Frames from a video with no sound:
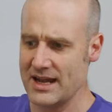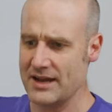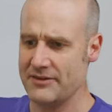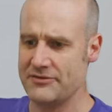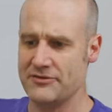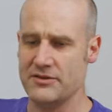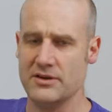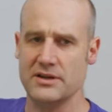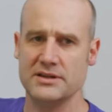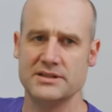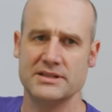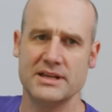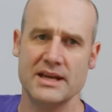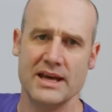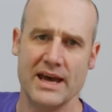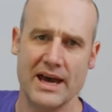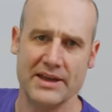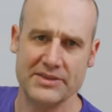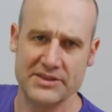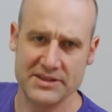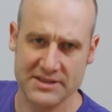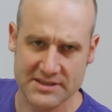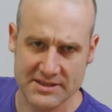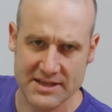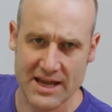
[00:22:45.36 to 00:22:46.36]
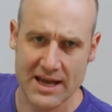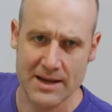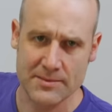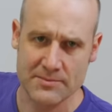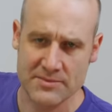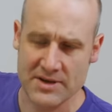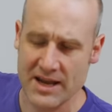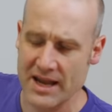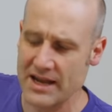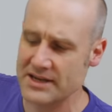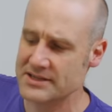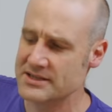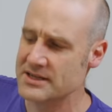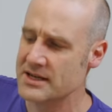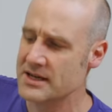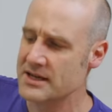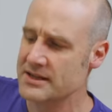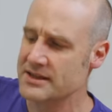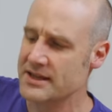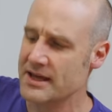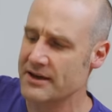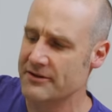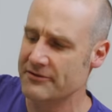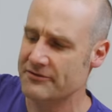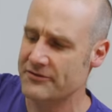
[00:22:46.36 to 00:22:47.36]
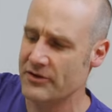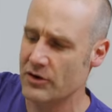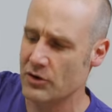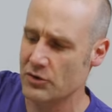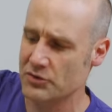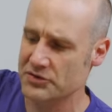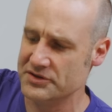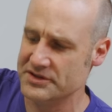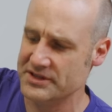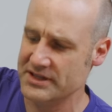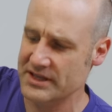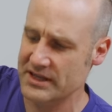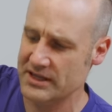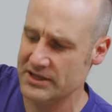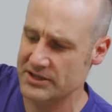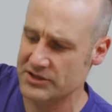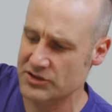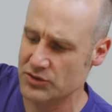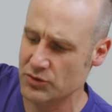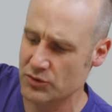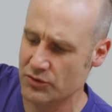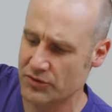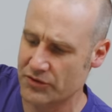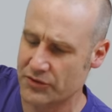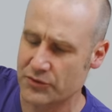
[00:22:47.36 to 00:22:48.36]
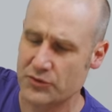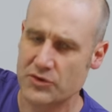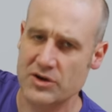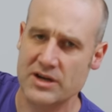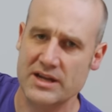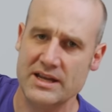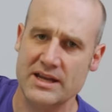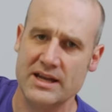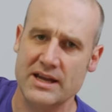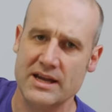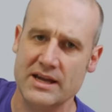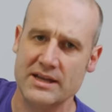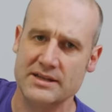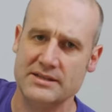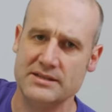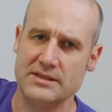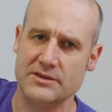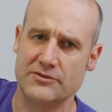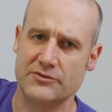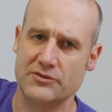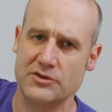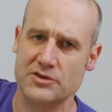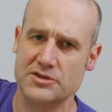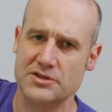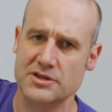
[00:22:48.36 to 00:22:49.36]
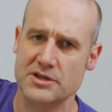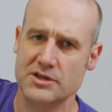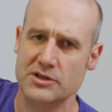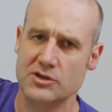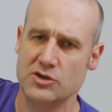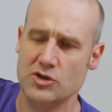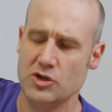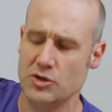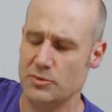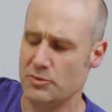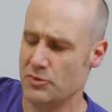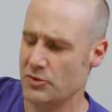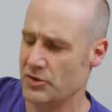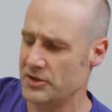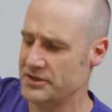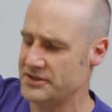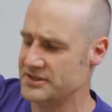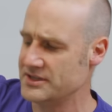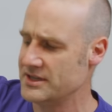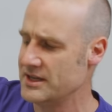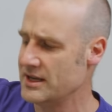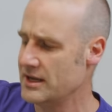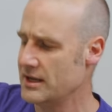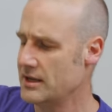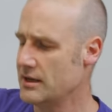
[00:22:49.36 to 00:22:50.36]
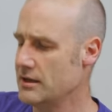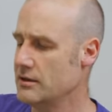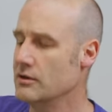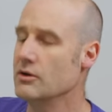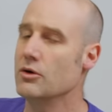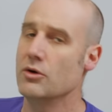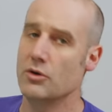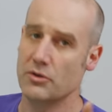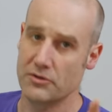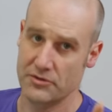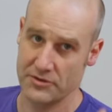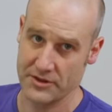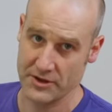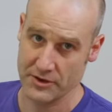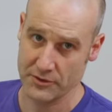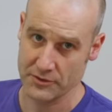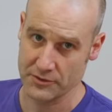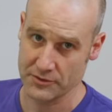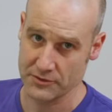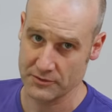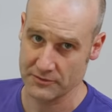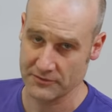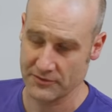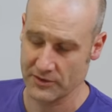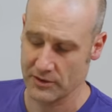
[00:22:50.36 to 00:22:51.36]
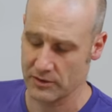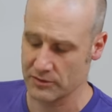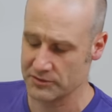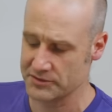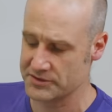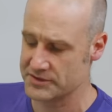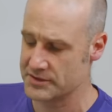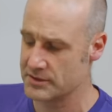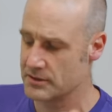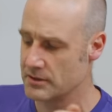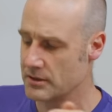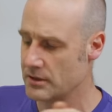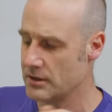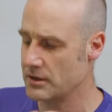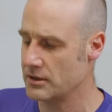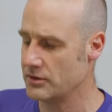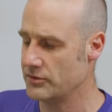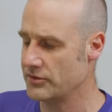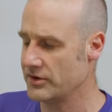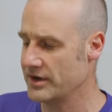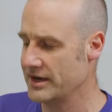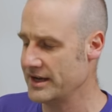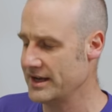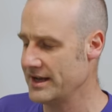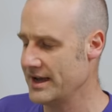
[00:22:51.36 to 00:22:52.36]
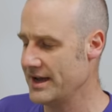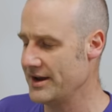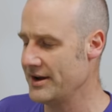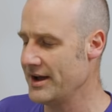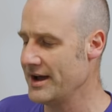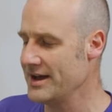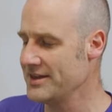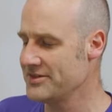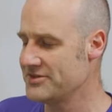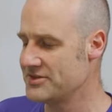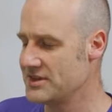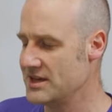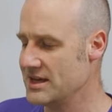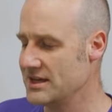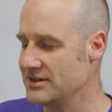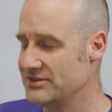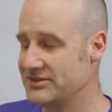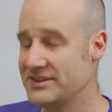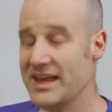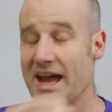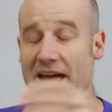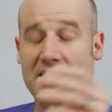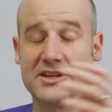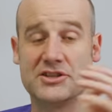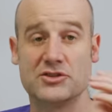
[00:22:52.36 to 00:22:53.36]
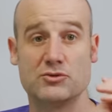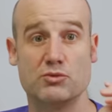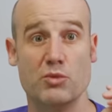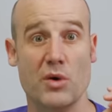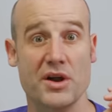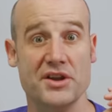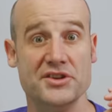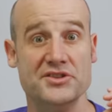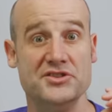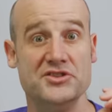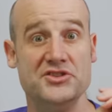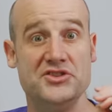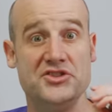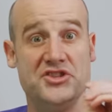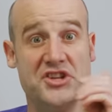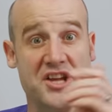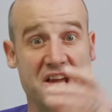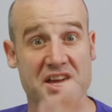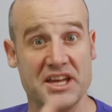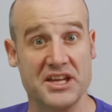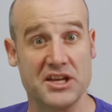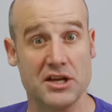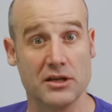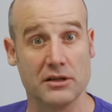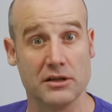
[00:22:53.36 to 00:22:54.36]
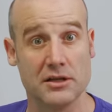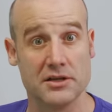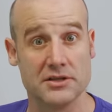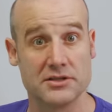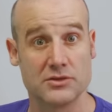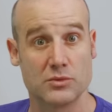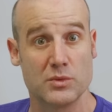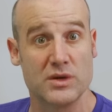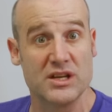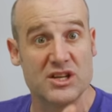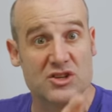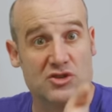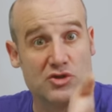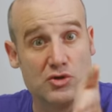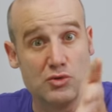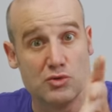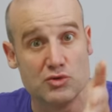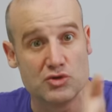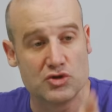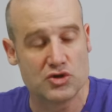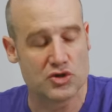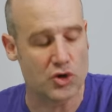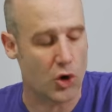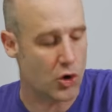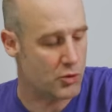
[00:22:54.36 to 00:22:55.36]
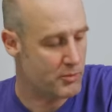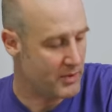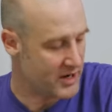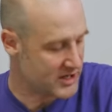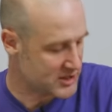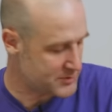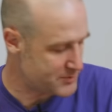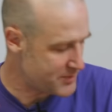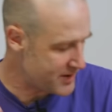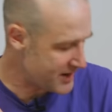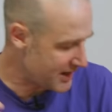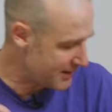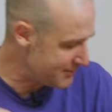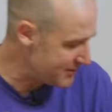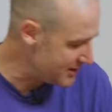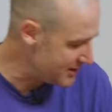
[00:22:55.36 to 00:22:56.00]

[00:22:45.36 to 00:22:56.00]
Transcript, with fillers: effort at the same net that folds into three different cuboids, orthogonal folds only. And I think that's ridiculous. We can do so much better. I